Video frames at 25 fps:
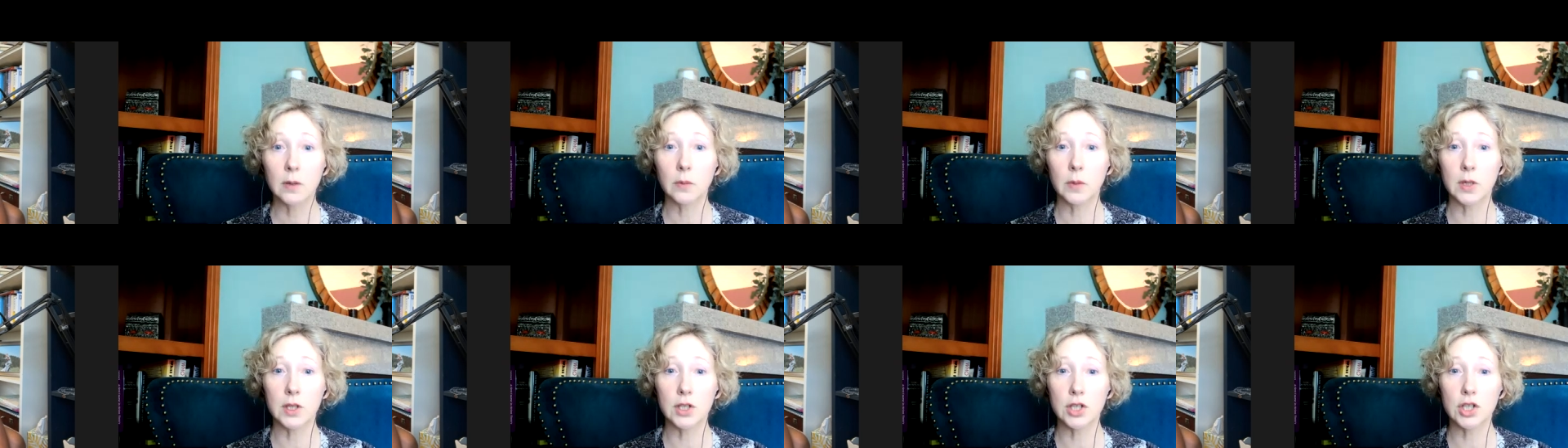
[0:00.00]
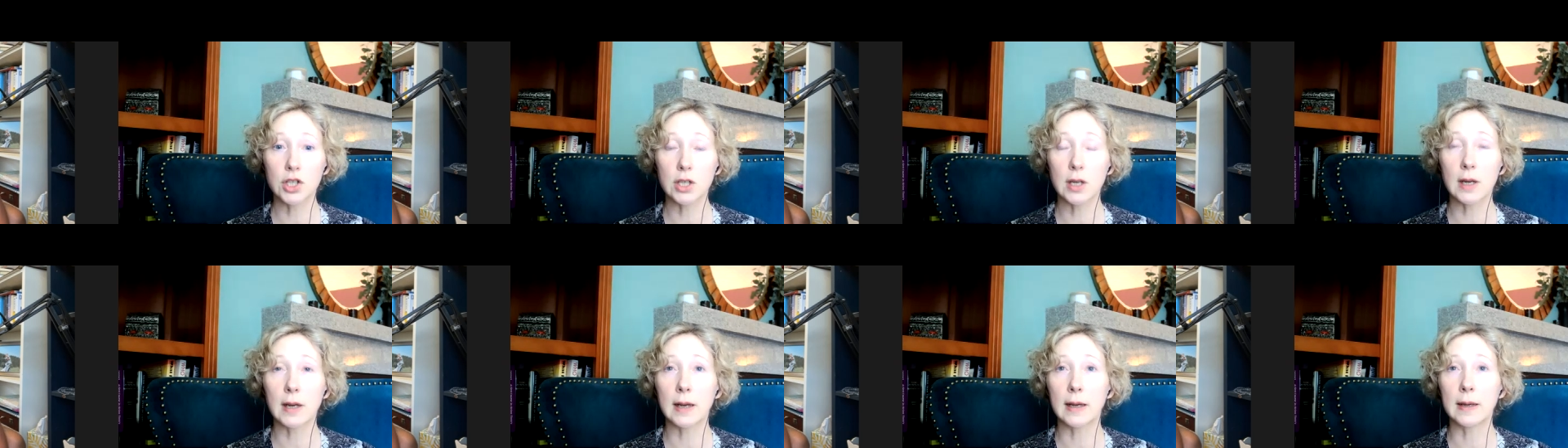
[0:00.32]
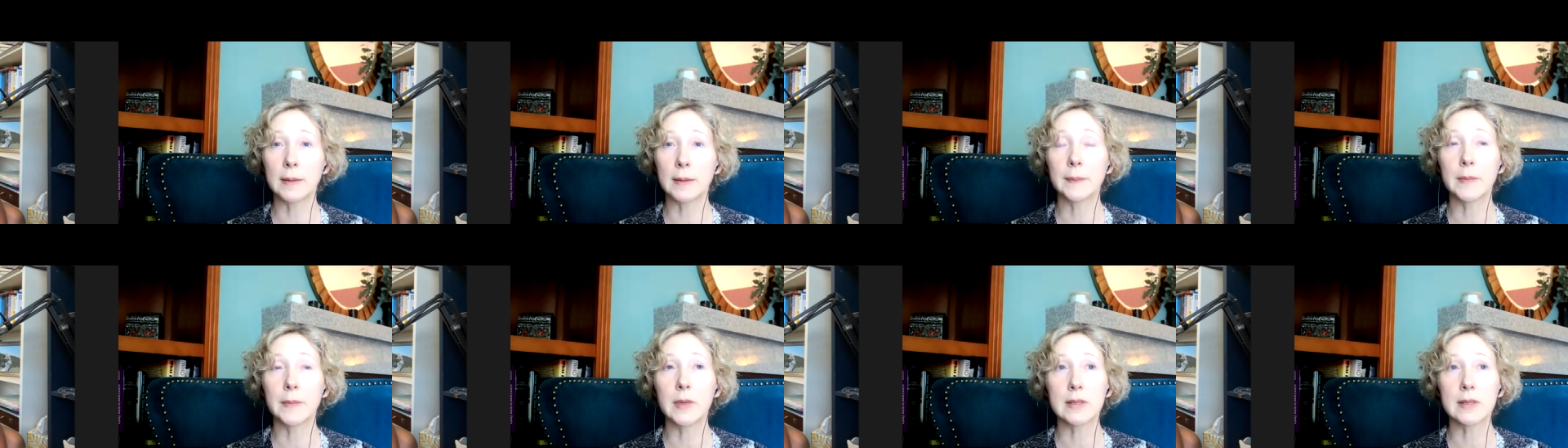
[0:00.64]
which
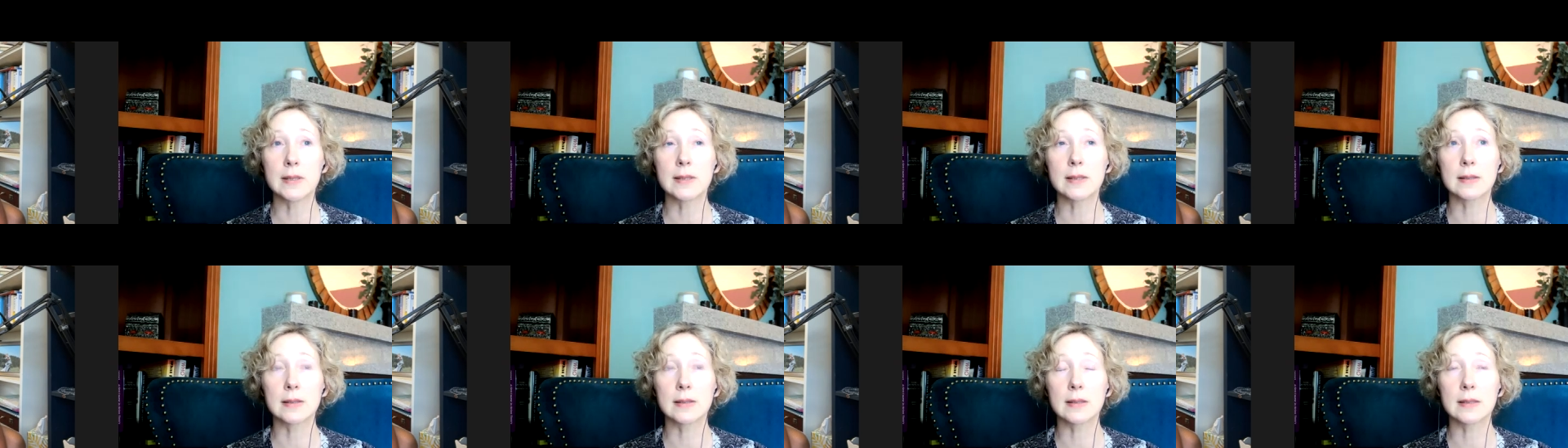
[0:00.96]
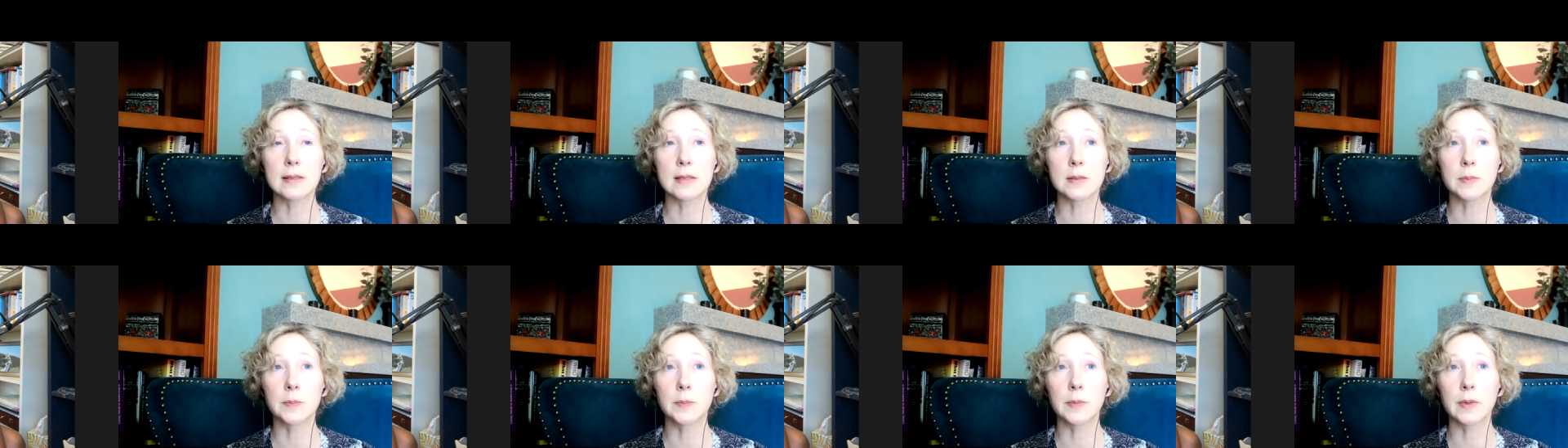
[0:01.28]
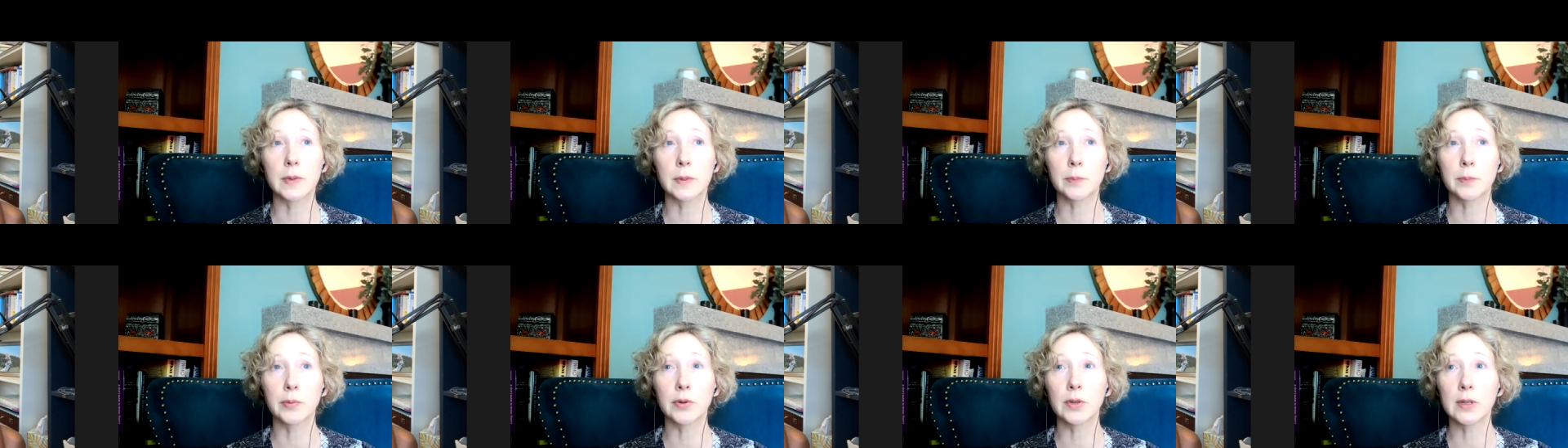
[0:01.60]
um, is is
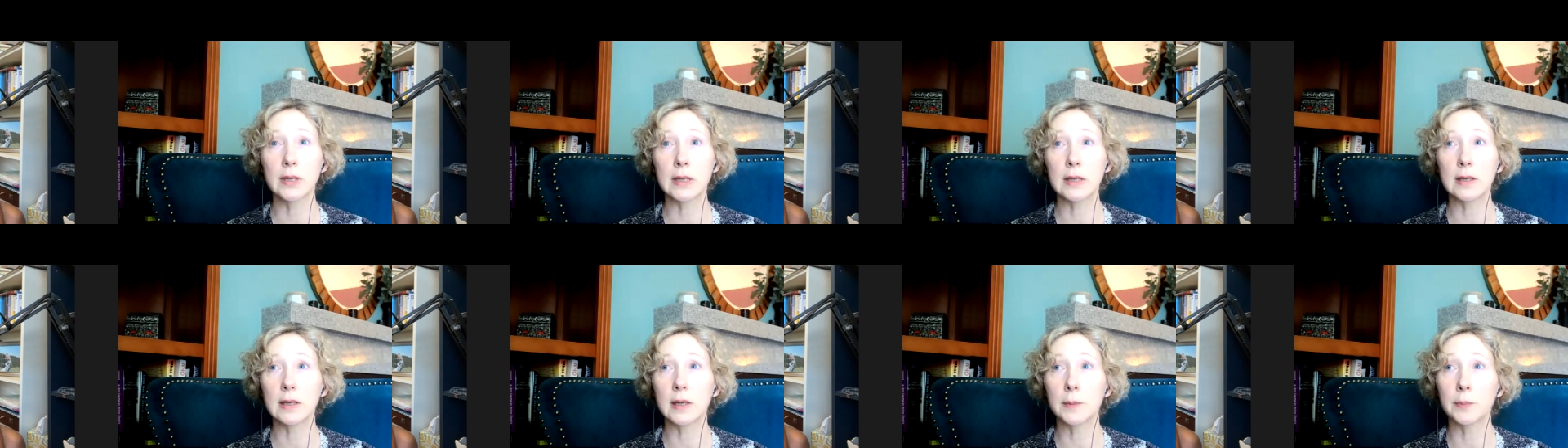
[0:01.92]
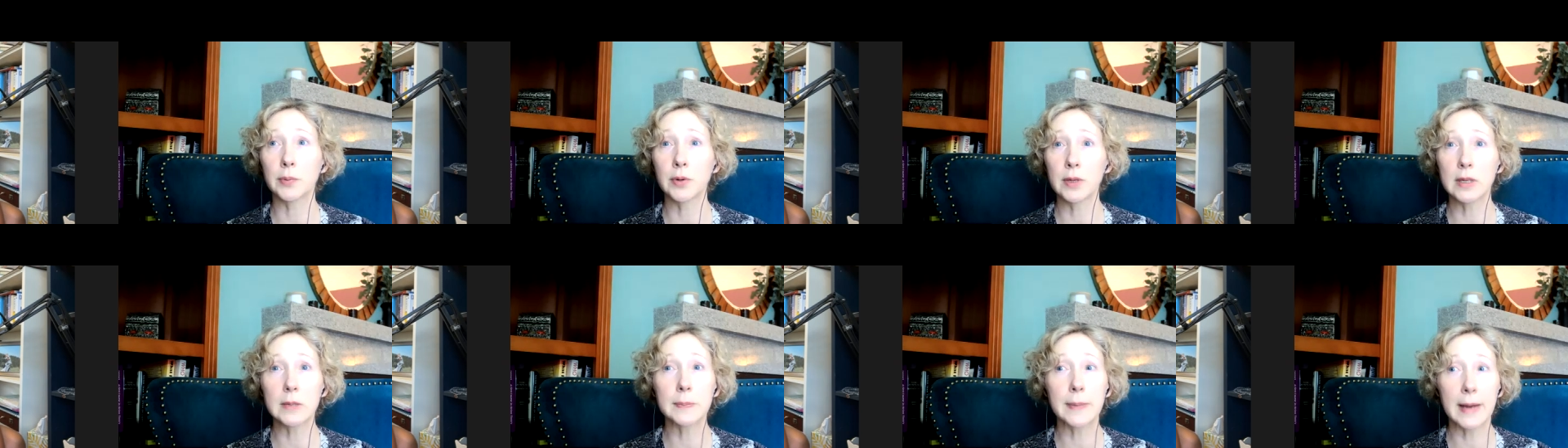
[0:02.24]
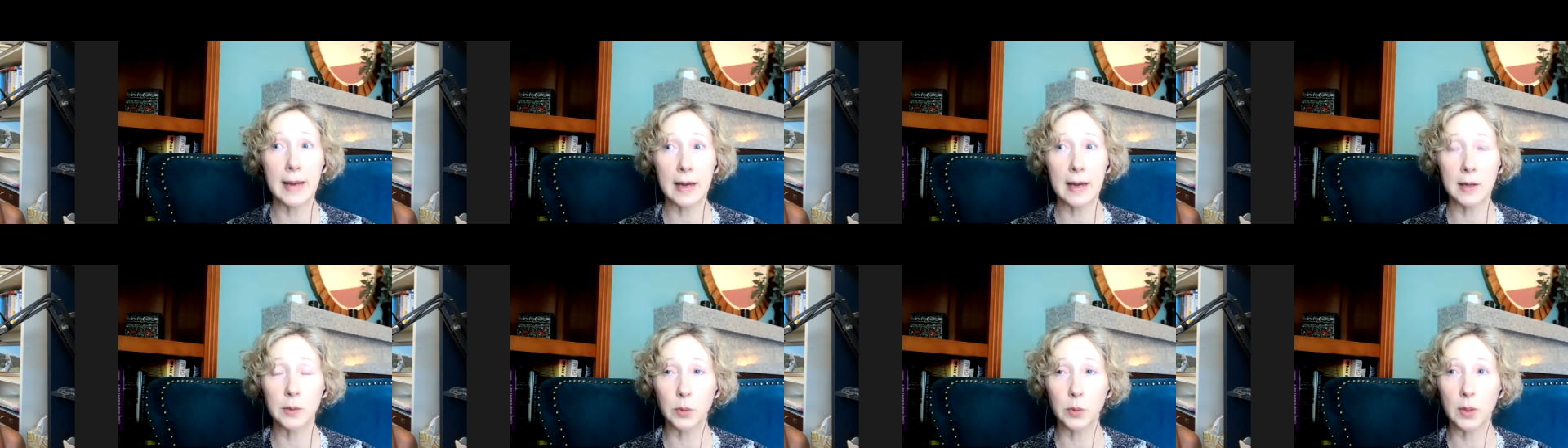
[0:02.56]
pretty a pretty
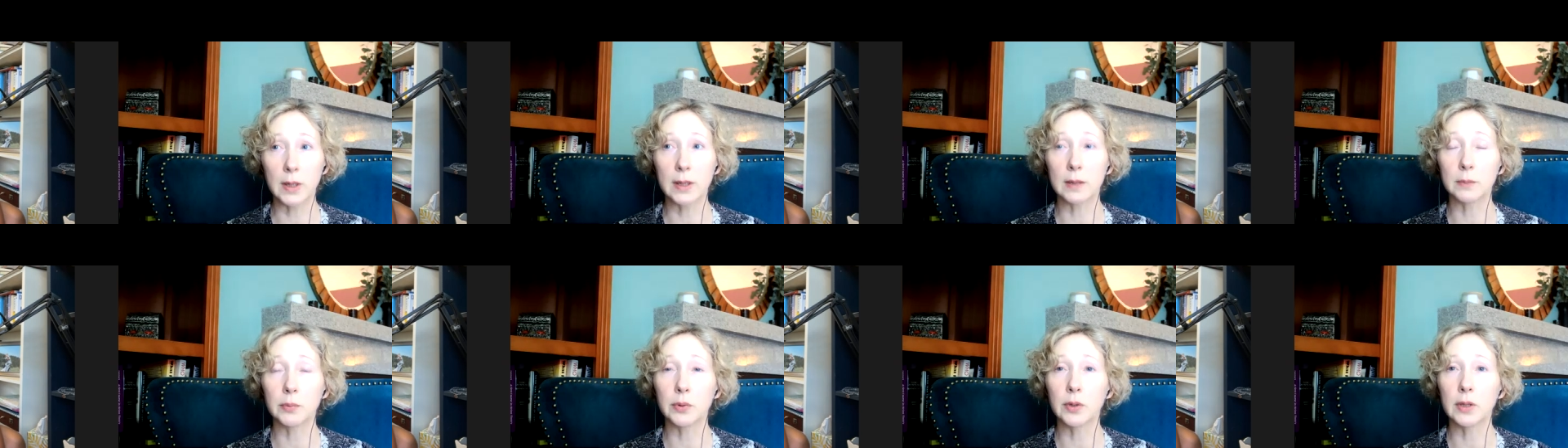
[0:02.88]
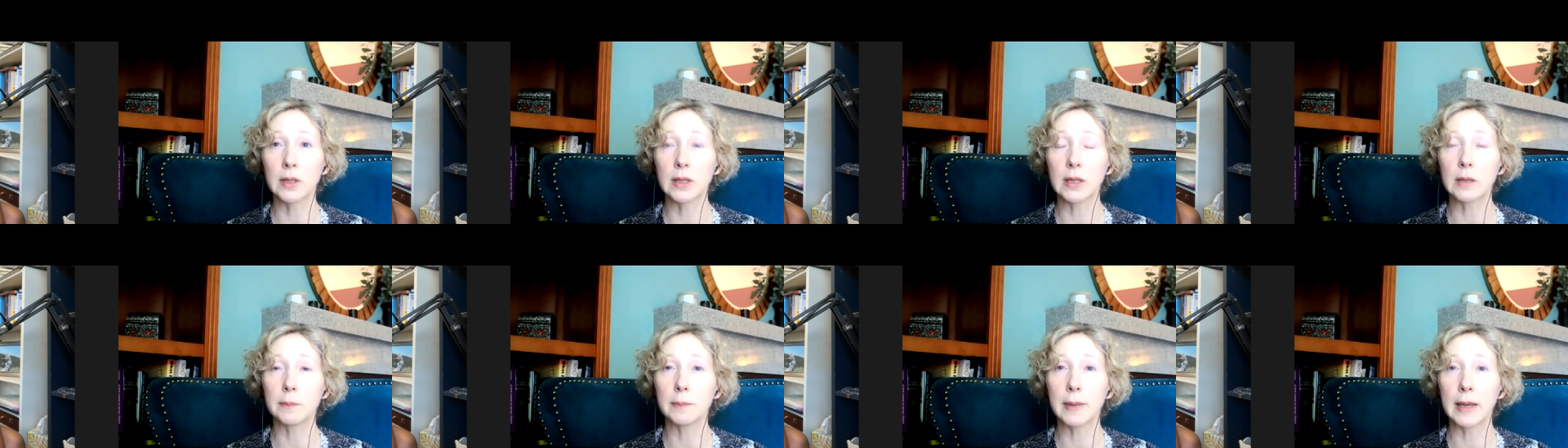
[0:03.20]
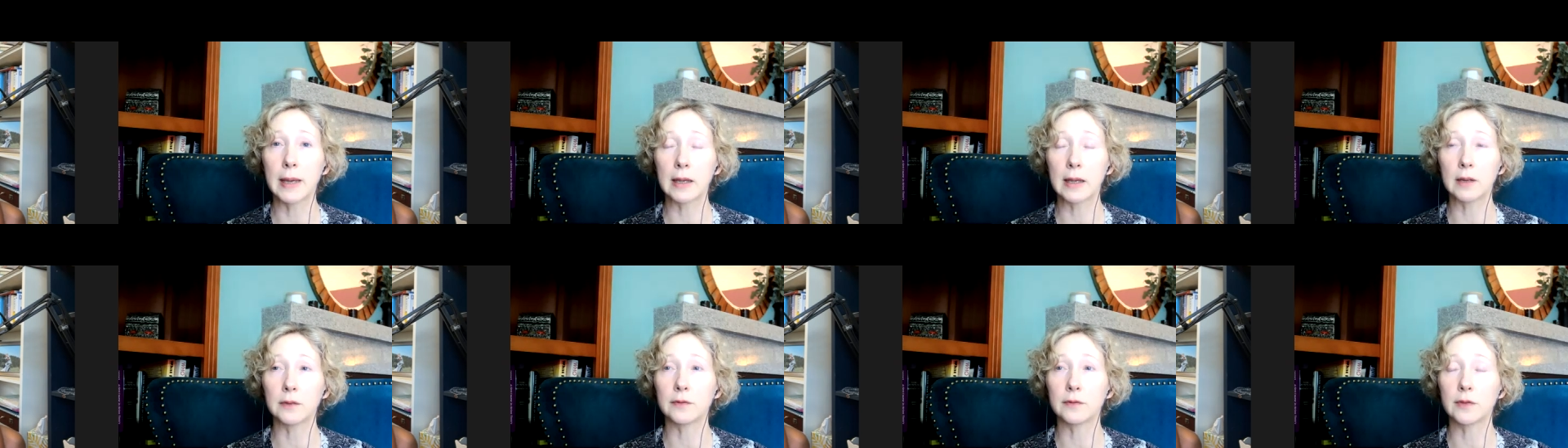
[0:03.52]
bad one, pretty
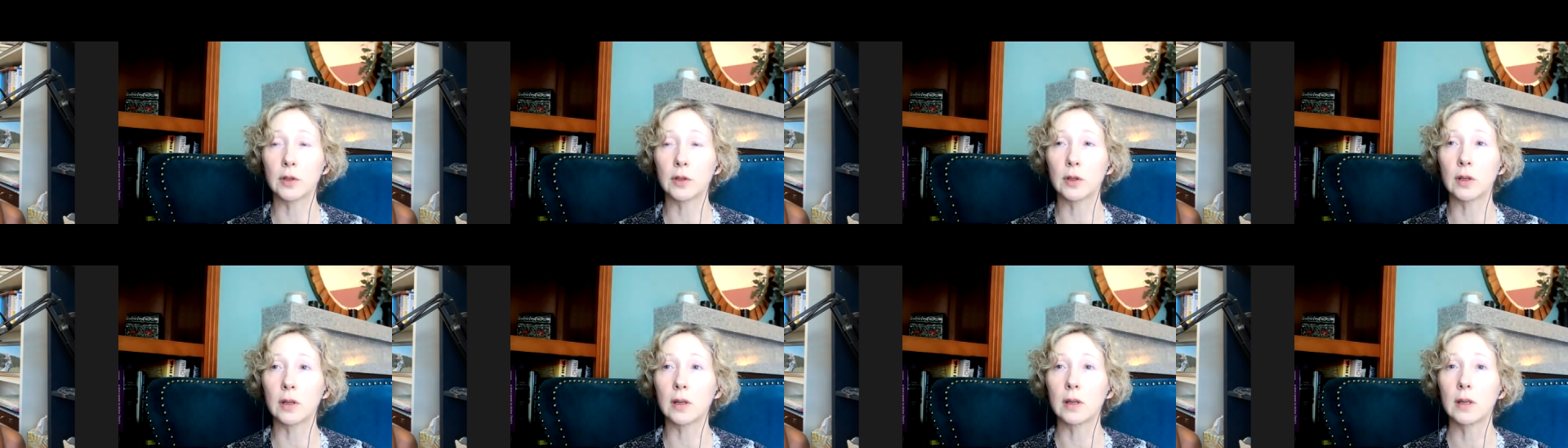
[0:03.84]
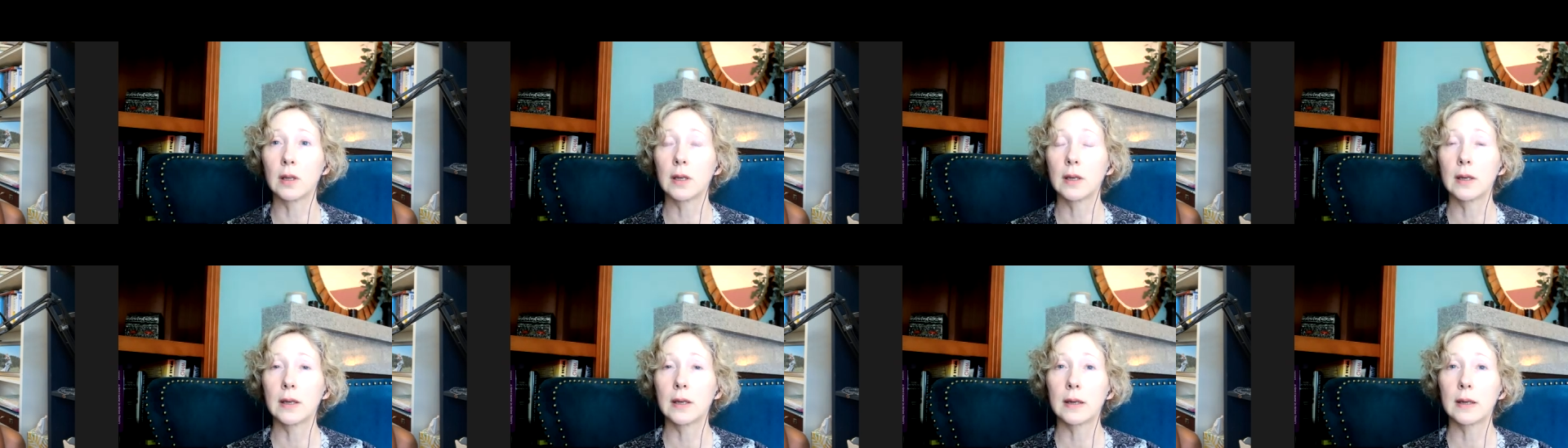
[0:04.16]
painful.